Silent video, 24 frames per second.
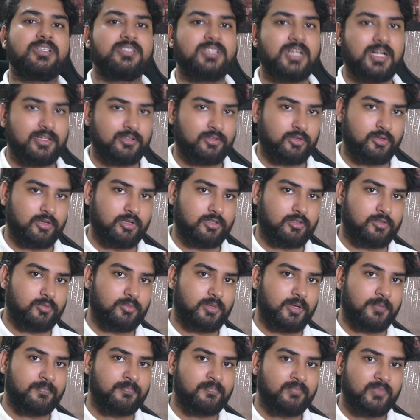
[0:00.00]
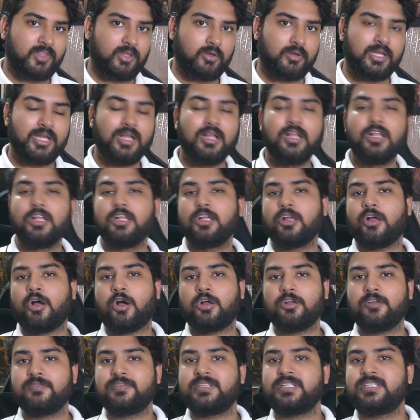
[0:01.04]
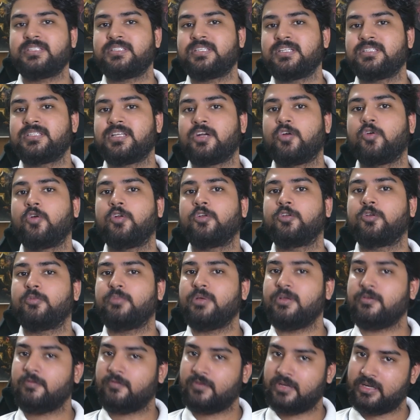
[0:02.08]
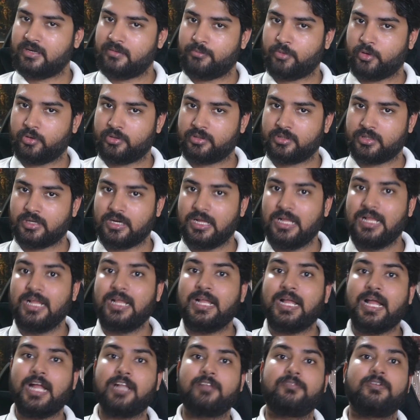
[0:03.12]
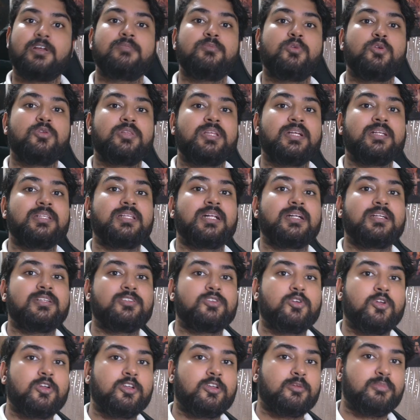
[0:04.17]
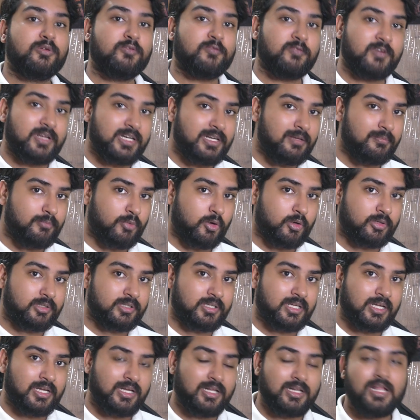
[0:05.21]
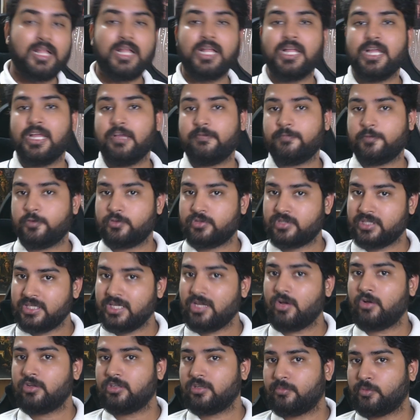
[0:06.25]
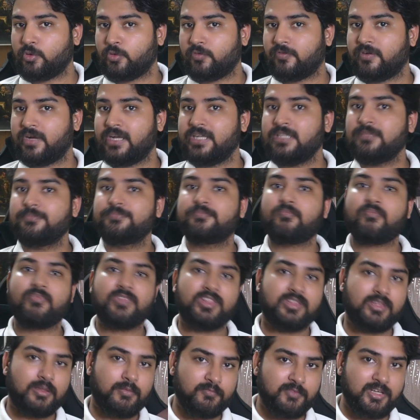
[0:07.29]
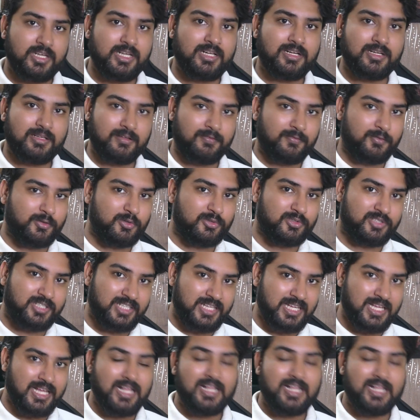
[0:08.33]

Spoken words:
that in your resume. Okay, all of these things are going to be very important. And one more thing that is going to be very important here, if you see on the profile somewhere, if you see,